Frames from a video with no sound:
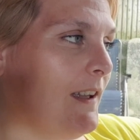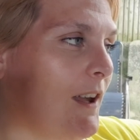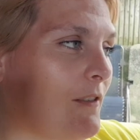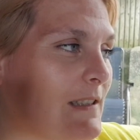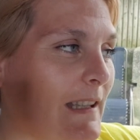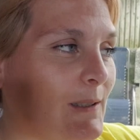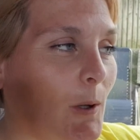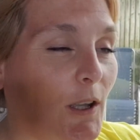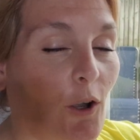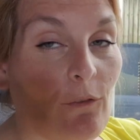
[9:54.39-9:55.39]
obviously he's
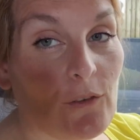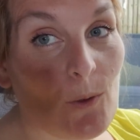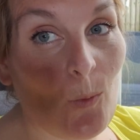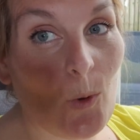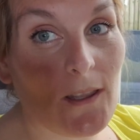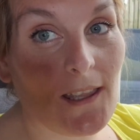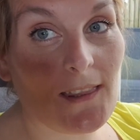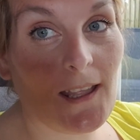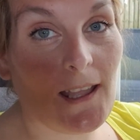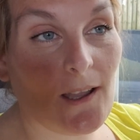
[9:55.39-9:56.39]
quite confident walking in the
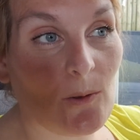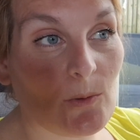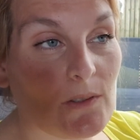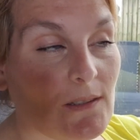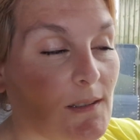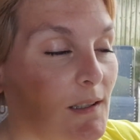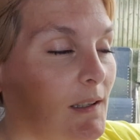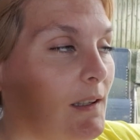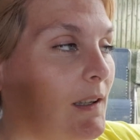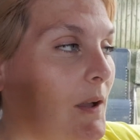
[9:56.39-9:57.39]
house,
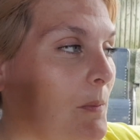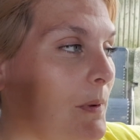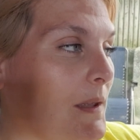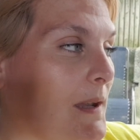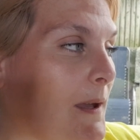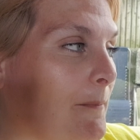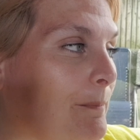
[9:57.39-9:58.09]
But I